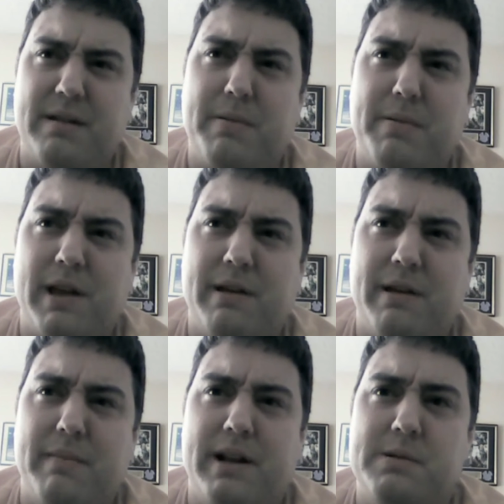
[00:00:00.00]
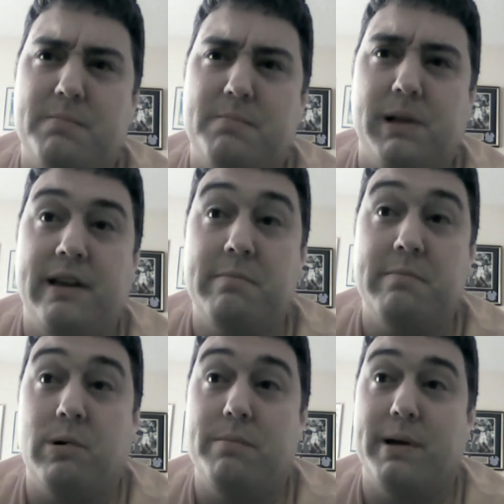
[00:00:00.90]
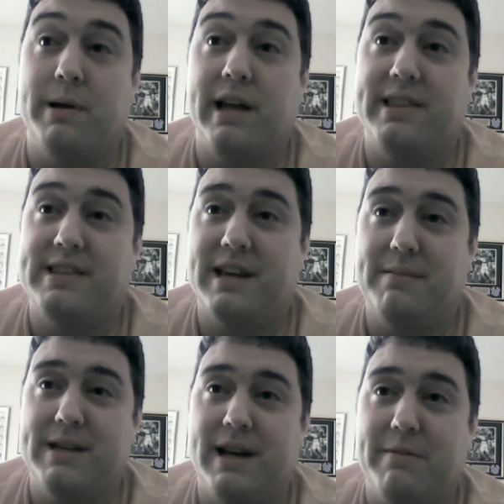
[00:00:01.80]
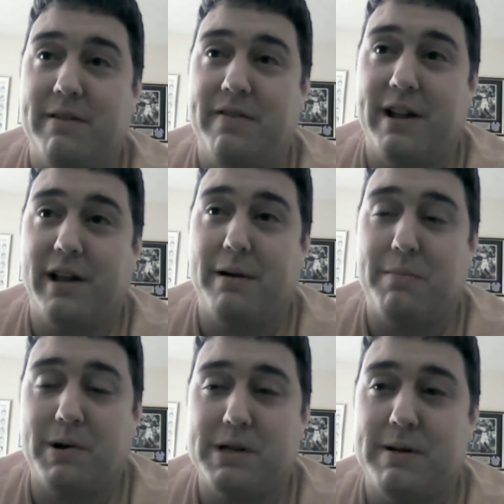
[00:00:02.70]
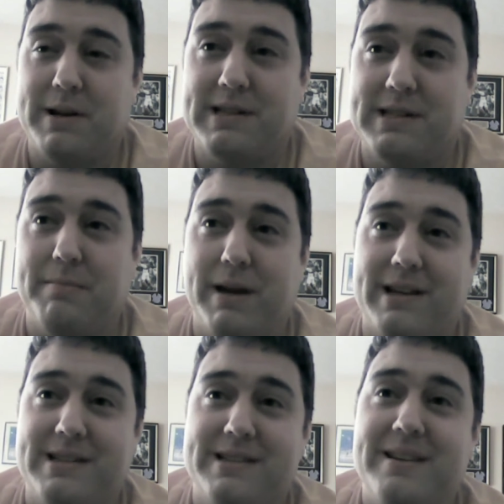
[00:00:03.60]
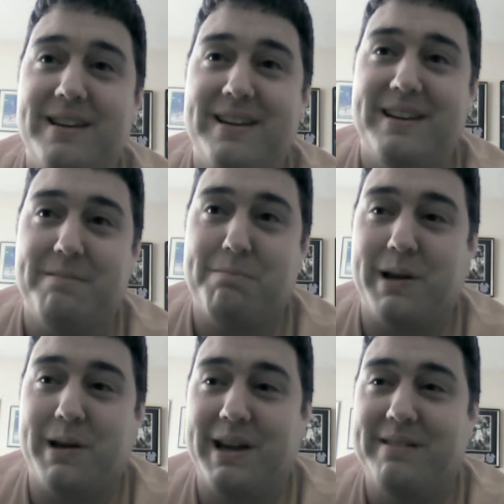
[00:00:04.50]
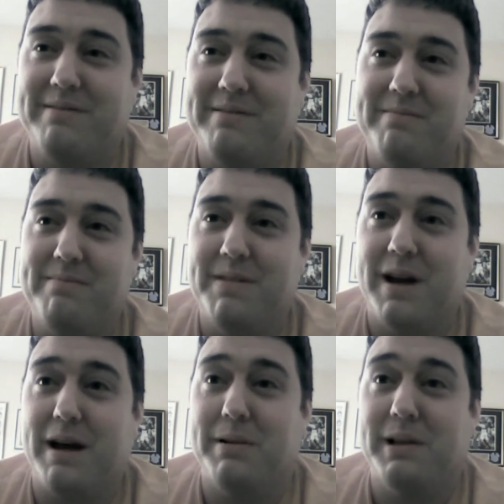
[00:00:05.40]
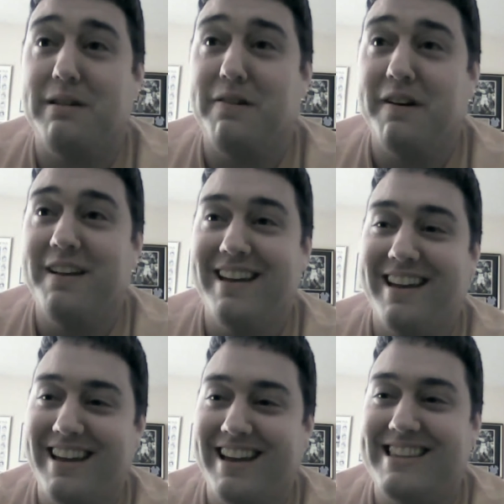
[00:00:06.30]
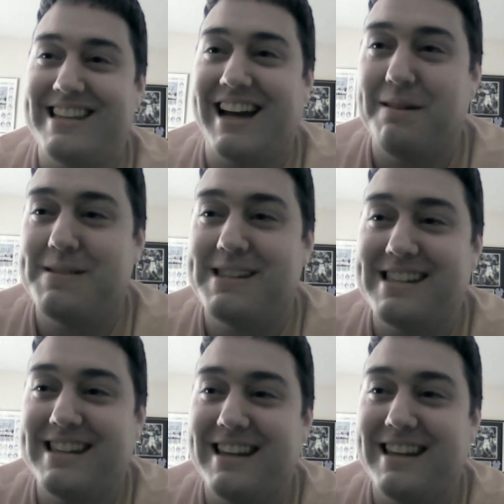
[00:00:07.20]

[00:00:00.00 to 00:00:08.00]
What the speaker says: that probably made us believe more, but at the same time, we've had a lot more experiences that make us probably not believe at times.